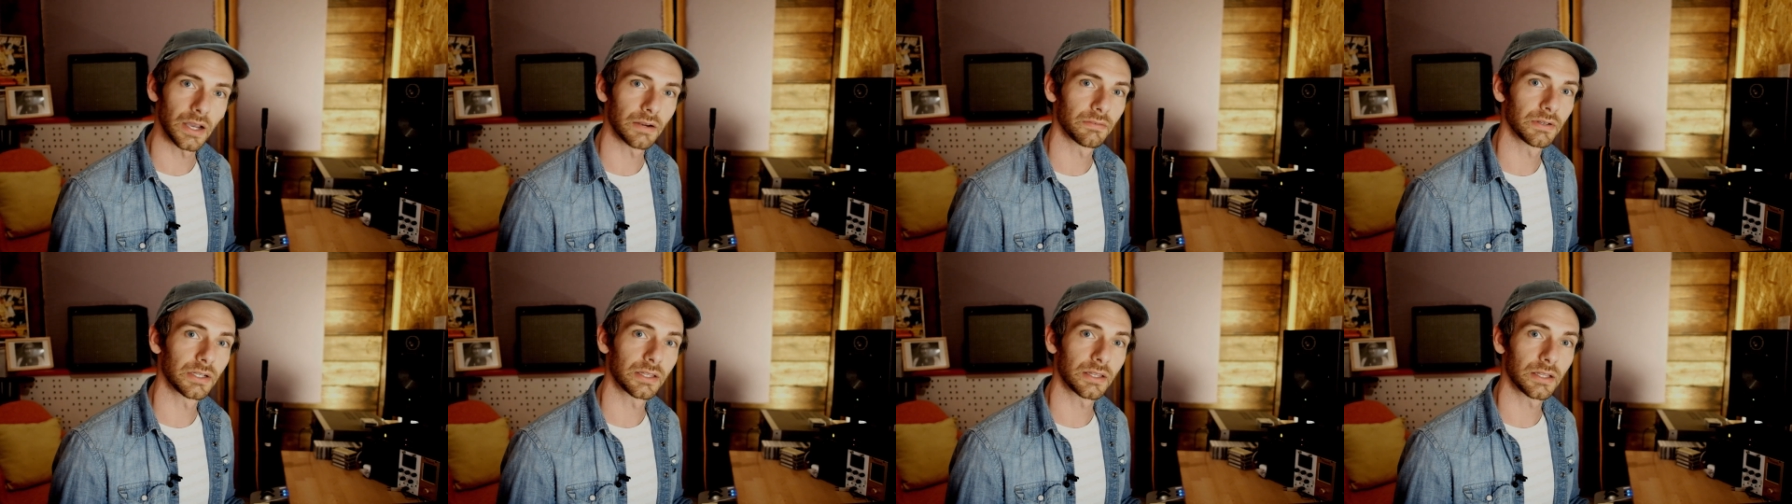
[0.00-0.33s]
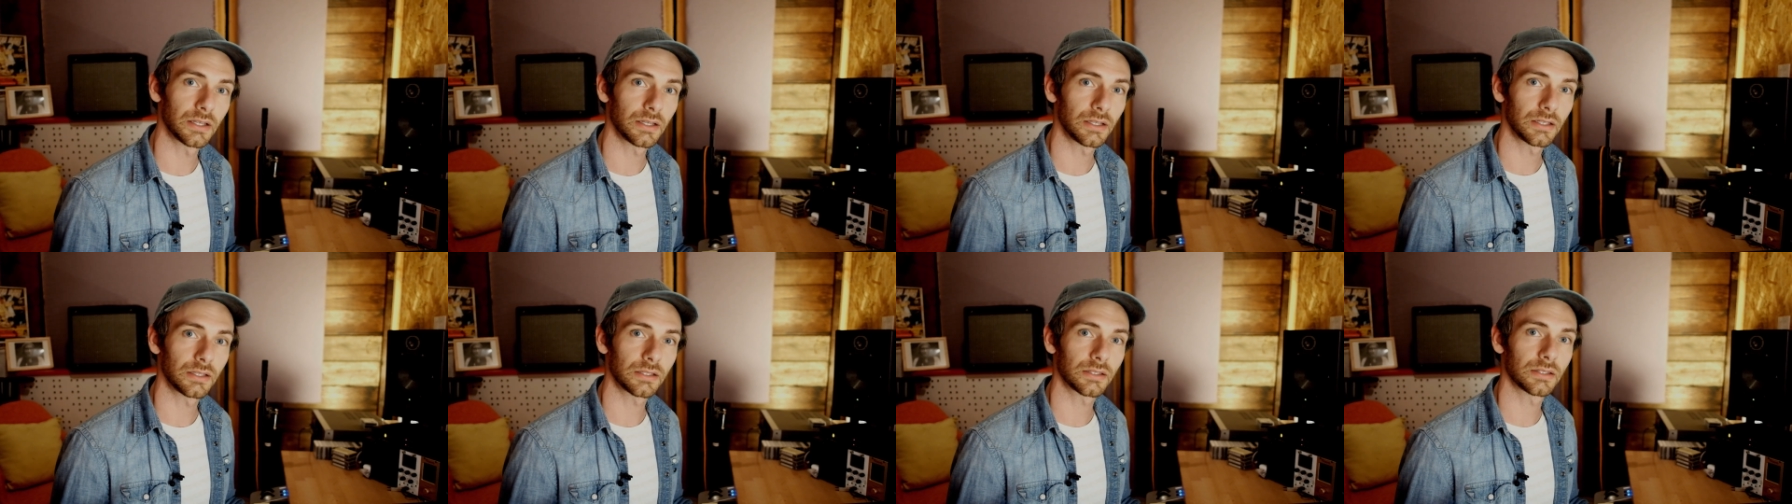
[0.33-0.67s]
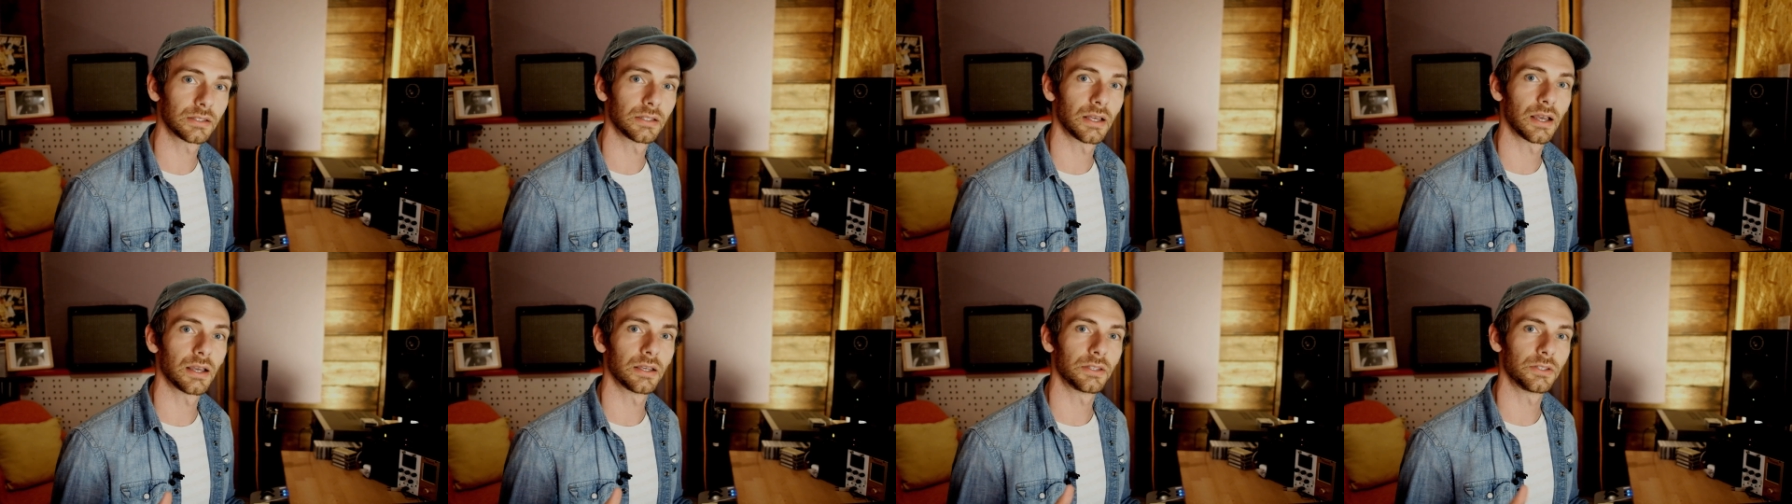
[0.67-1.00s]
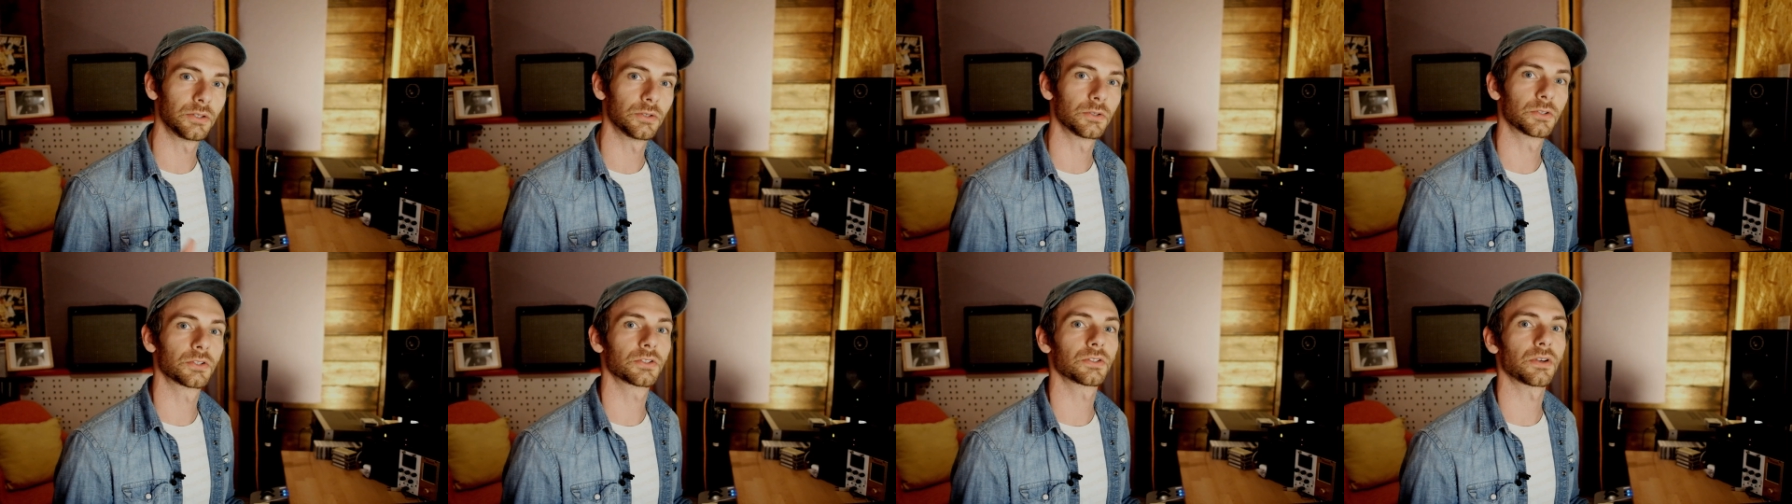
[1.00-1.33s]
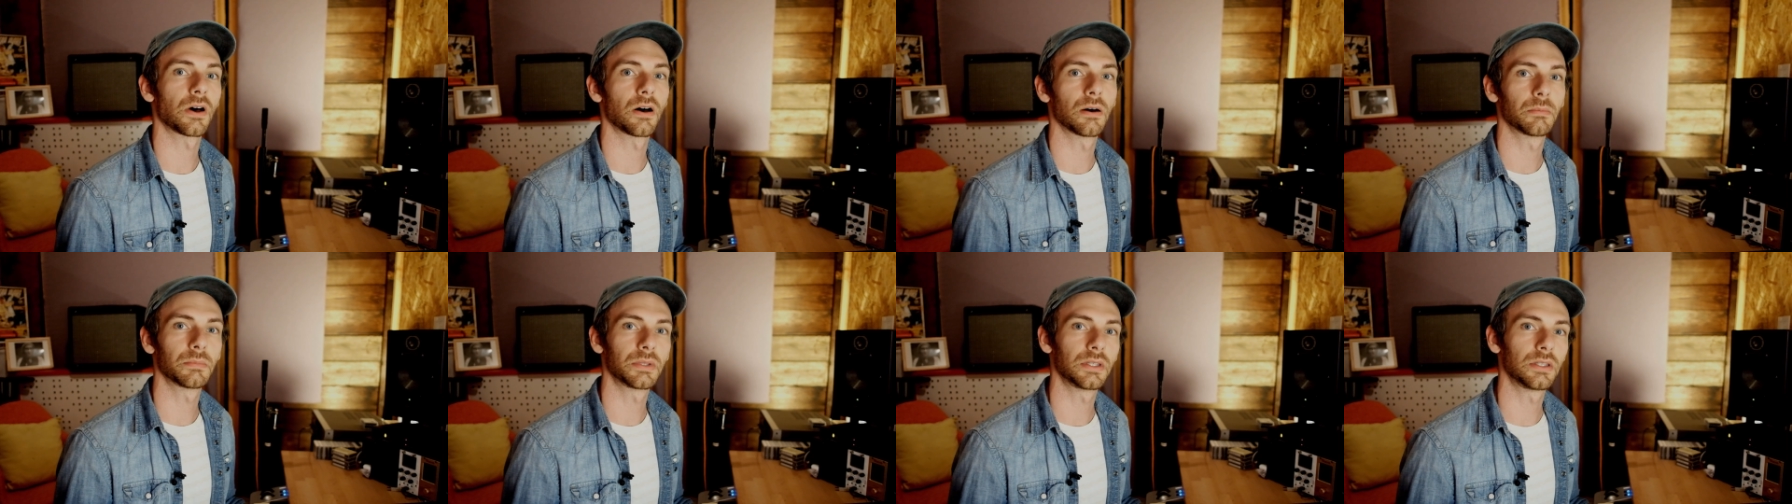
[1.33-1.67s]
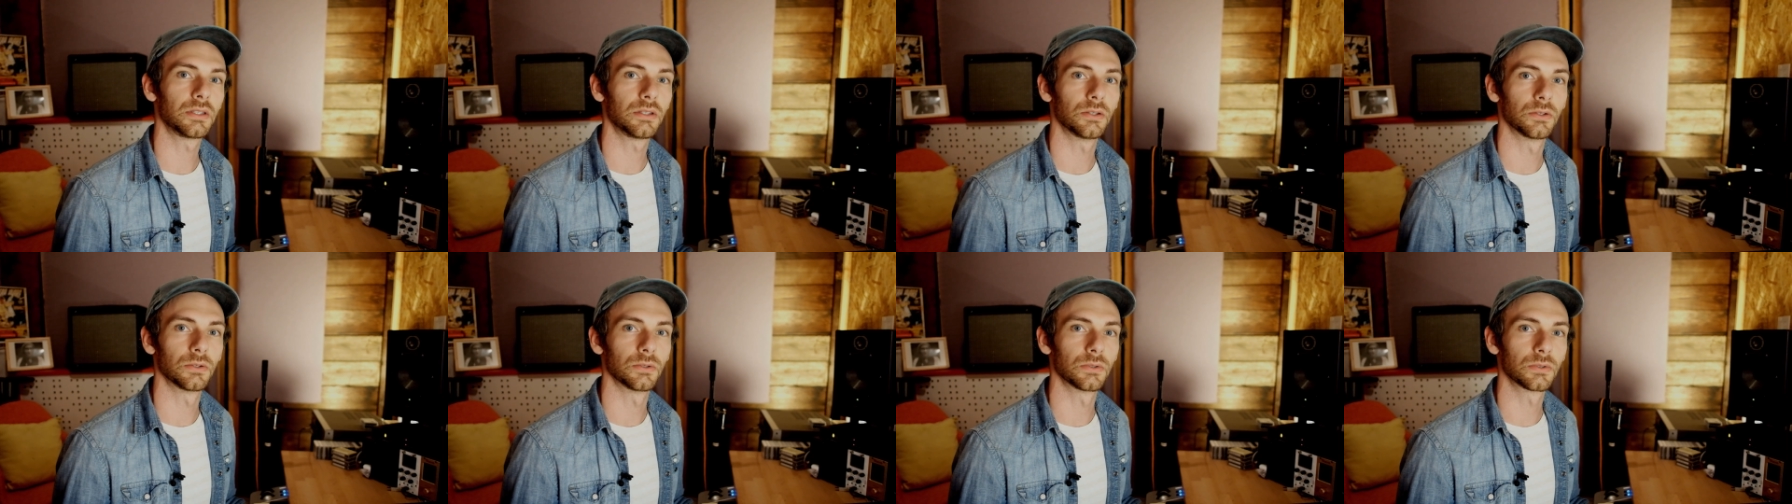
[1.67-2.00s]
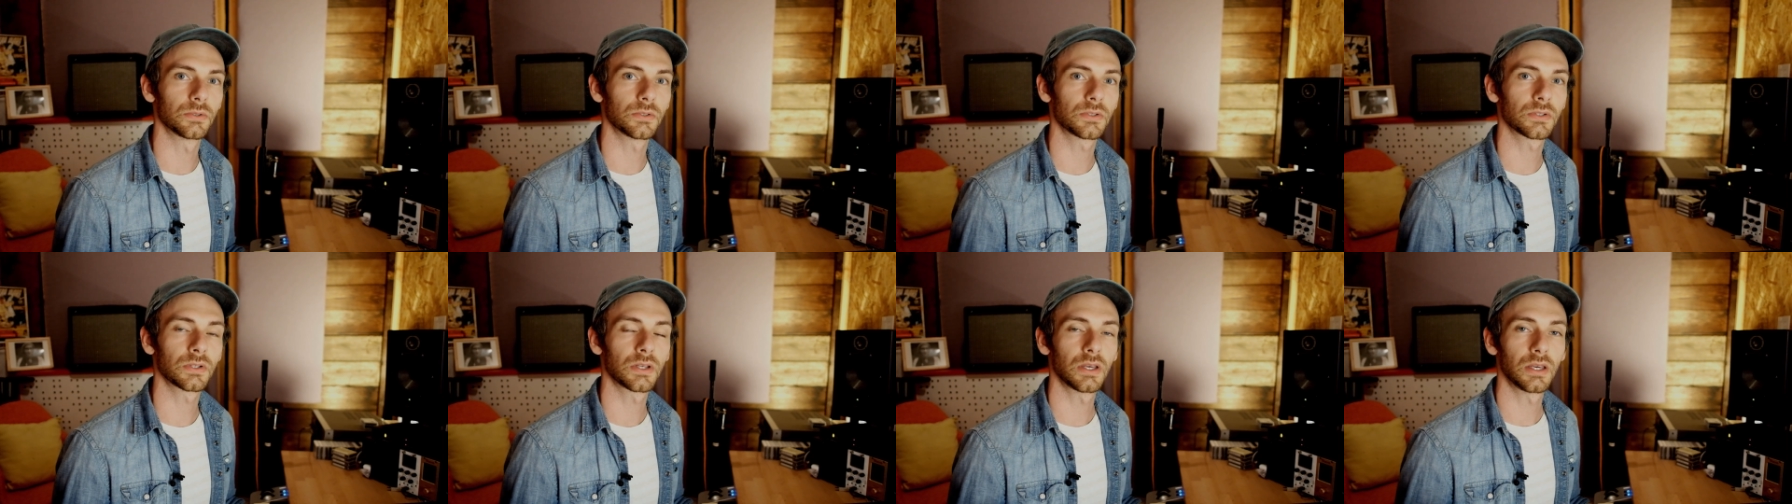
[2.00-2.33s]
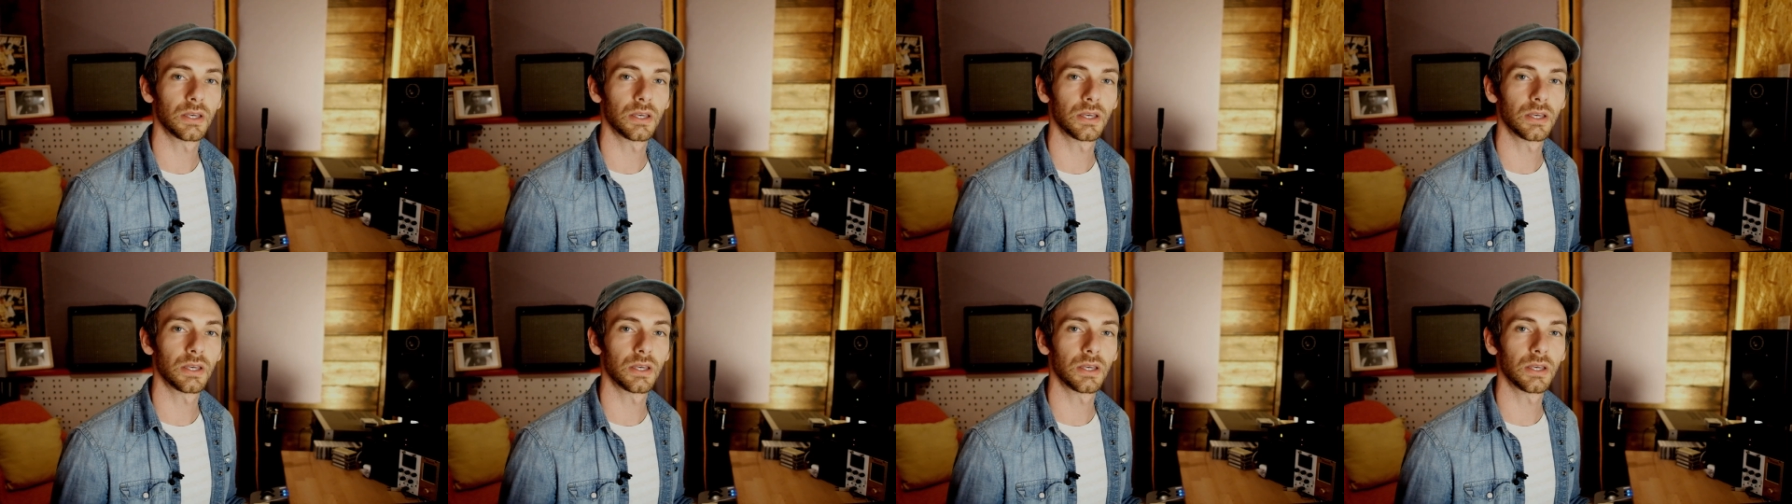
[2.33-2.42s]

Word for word: everything that you saw me use